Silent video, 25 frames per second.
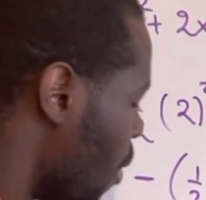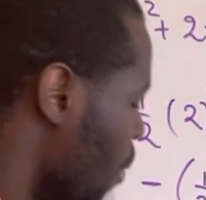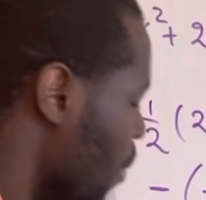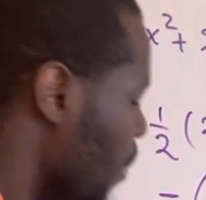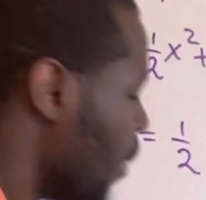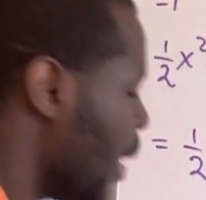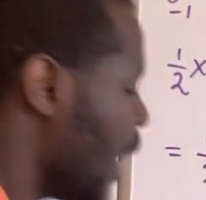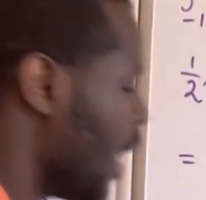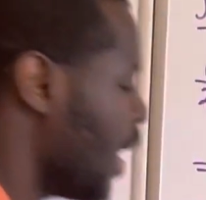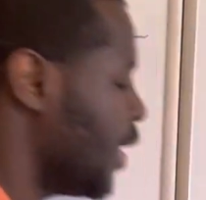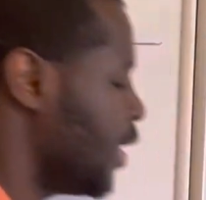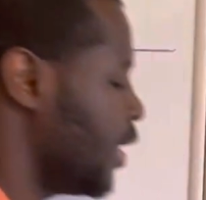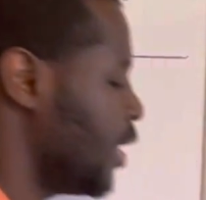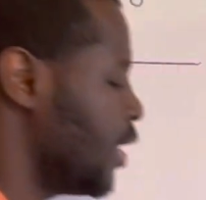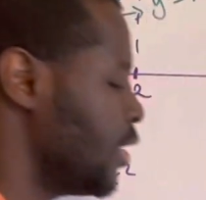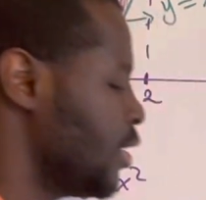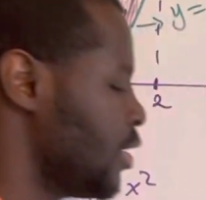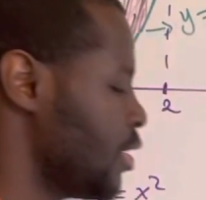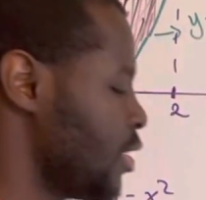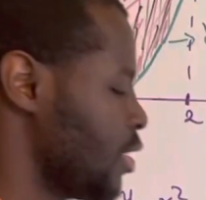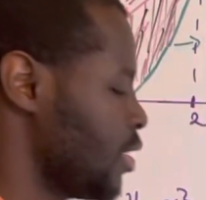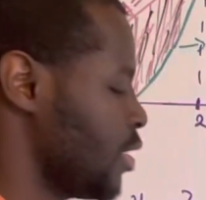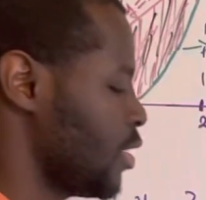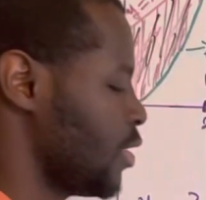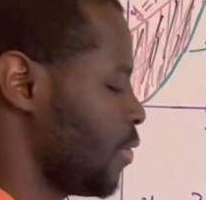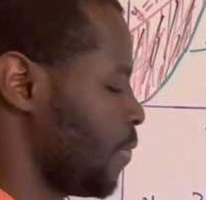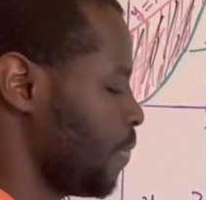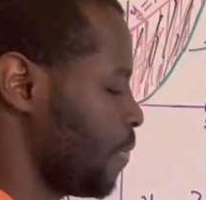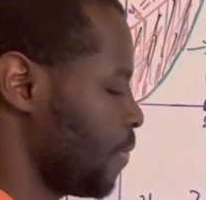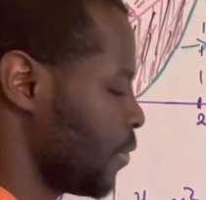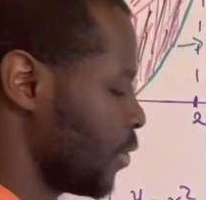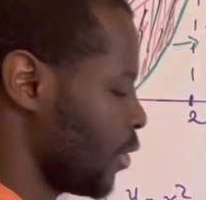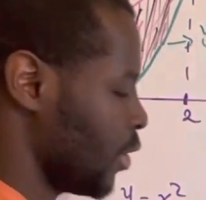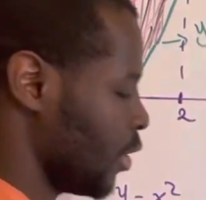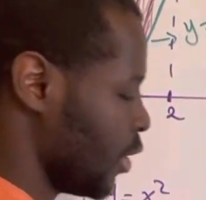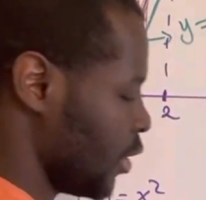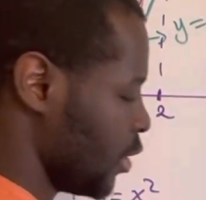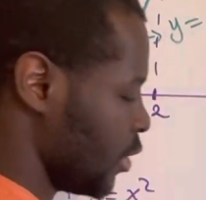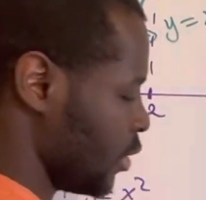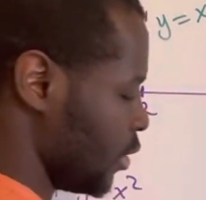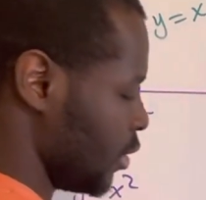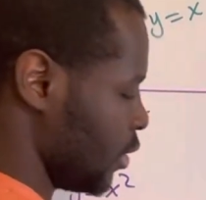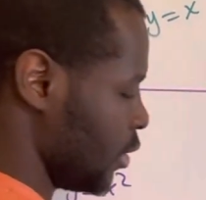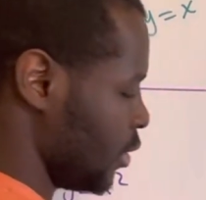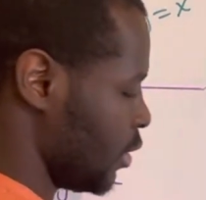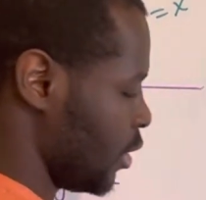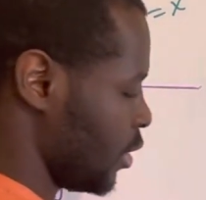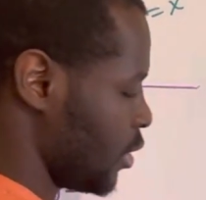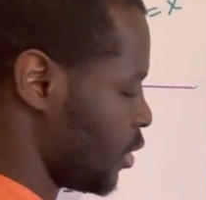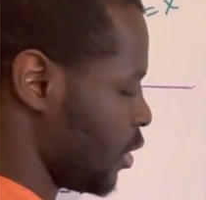minus
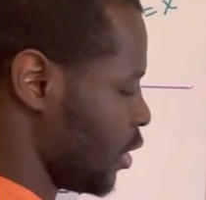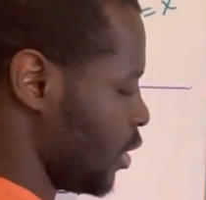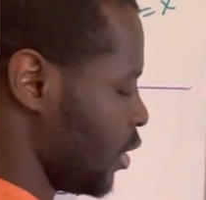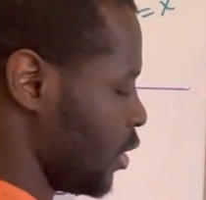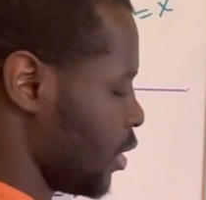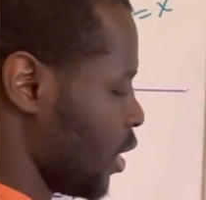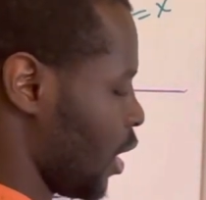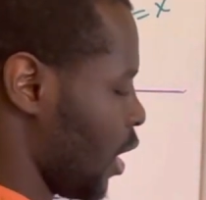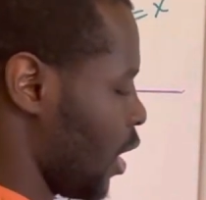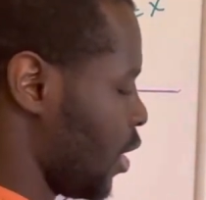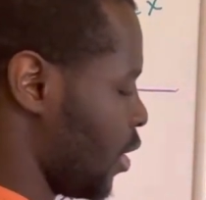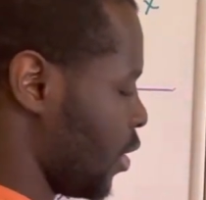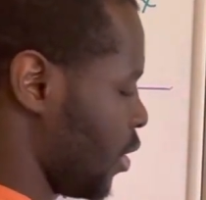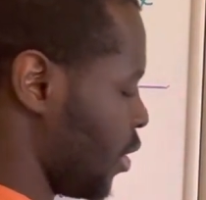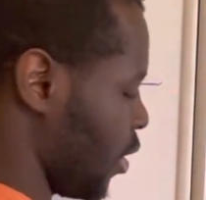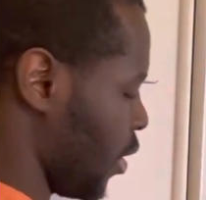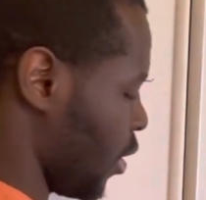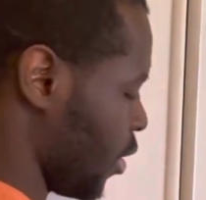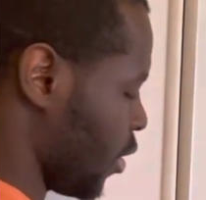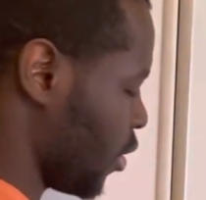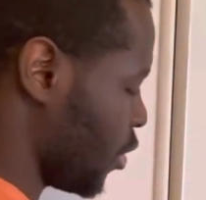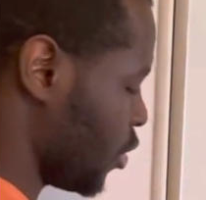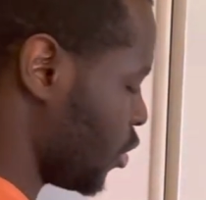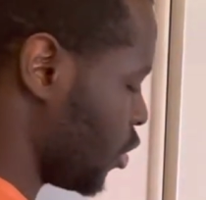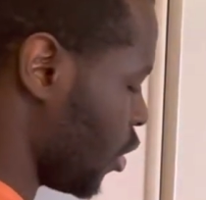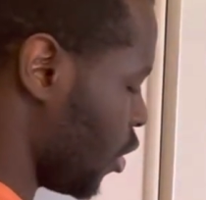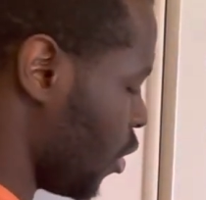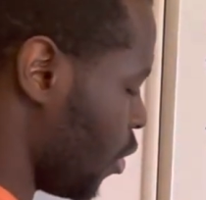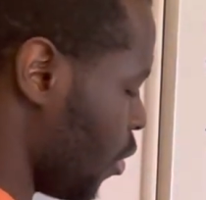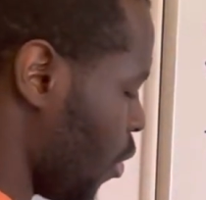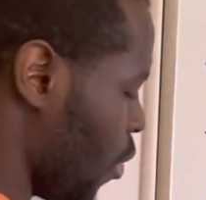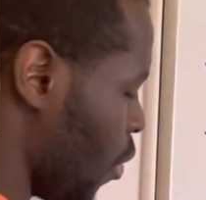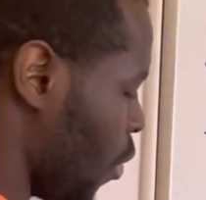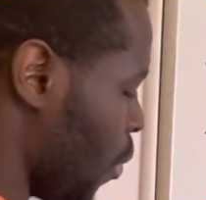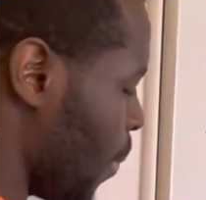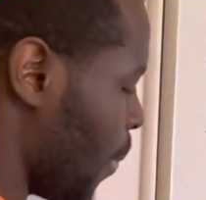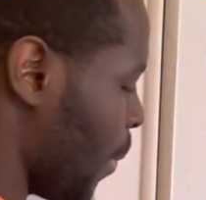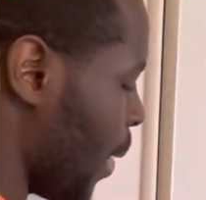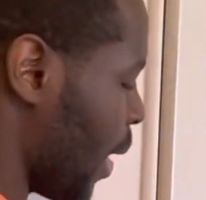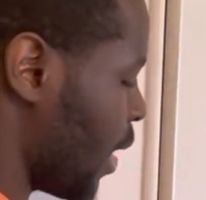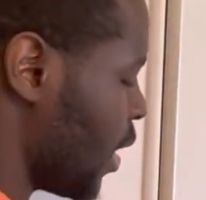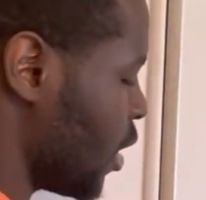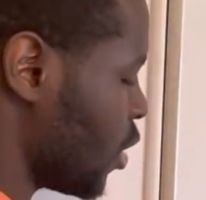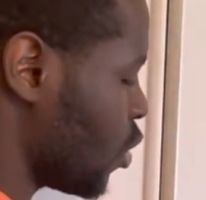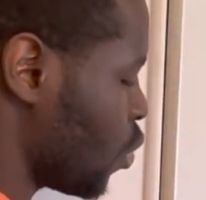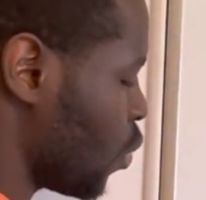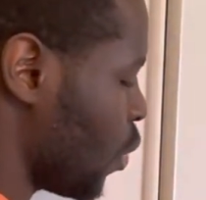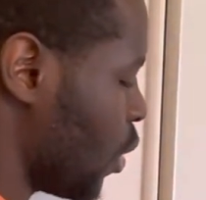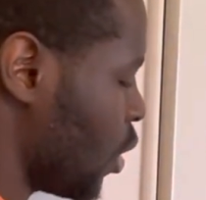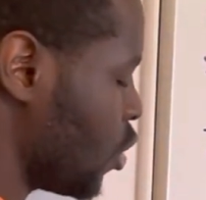this entire thing. So
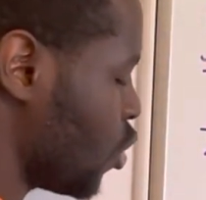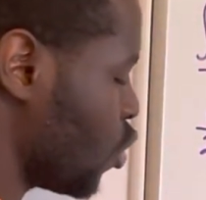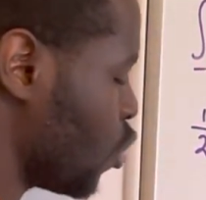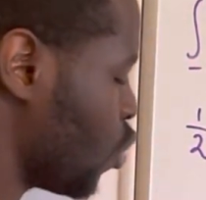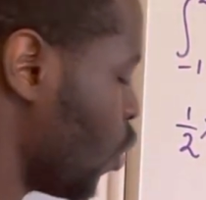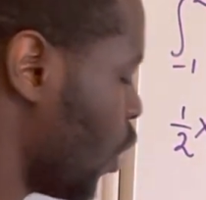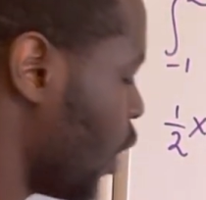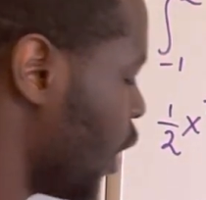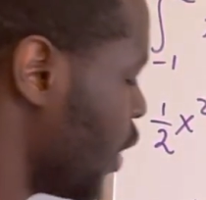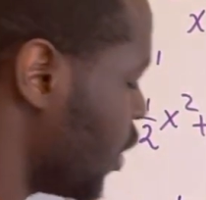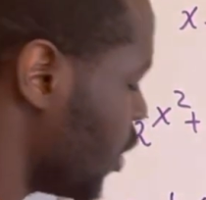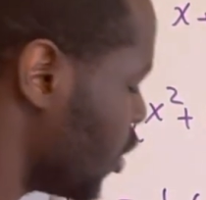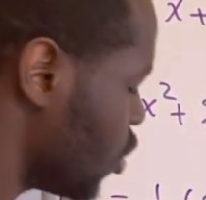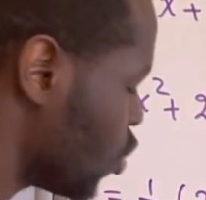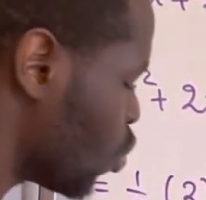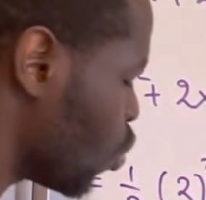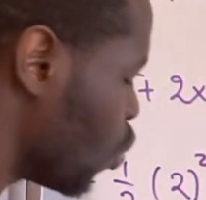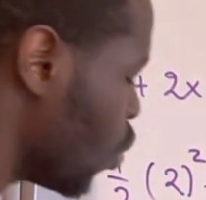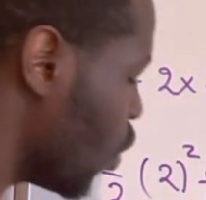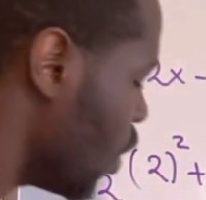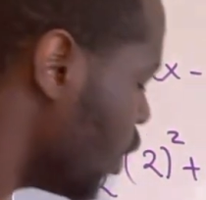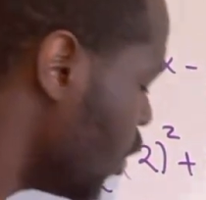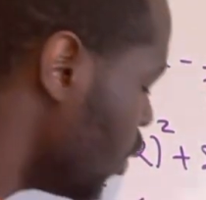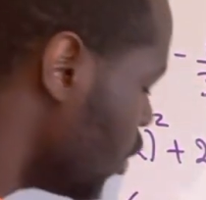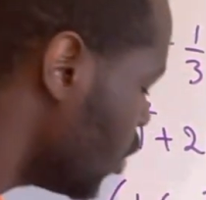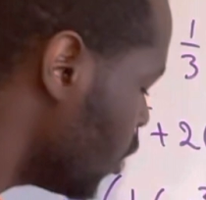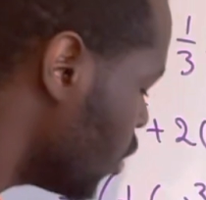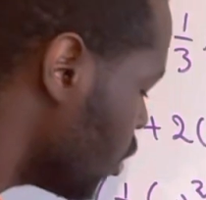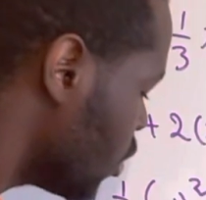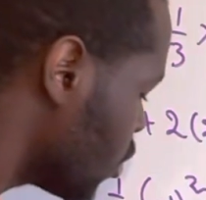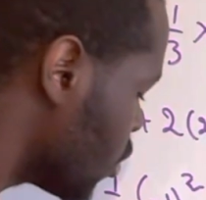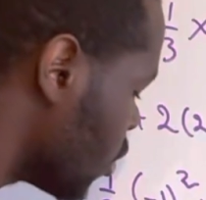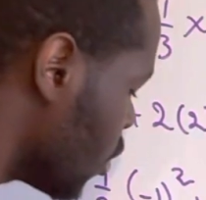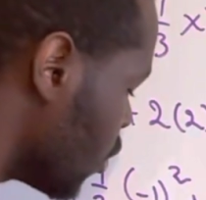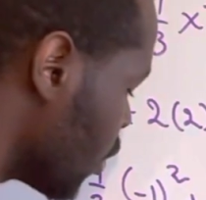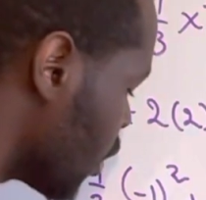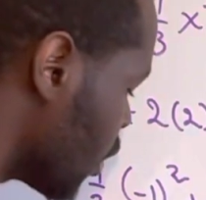-1 squared is 1, so you